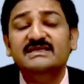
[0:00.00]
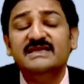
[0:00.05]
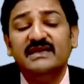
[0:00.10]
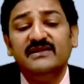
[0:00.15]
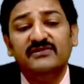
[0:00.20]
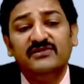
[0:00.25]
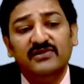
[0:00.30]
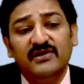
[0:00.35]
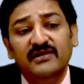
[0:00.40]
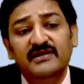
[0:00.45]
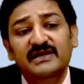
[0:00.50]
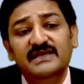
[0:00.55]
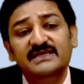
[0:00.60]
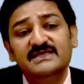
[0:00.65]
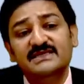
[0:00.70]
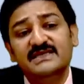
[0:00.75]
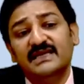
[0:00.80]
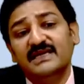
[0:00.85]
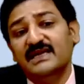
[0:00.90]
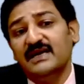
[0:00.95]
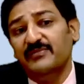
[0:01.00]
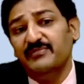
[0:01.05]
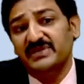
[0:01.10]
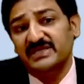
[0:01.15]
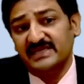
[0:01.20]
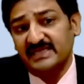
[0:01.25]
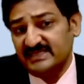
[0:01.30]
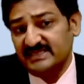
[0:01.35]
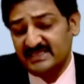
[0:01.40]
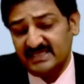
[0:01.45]
and third is the
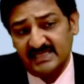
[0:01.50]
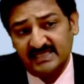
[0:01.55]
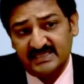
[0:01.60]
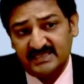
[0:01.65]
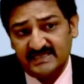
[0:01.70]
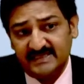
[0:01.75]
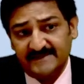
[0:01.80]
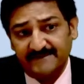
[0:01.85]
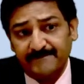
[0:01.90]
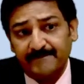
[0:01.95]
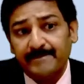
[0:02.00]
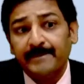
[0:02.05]
competencies.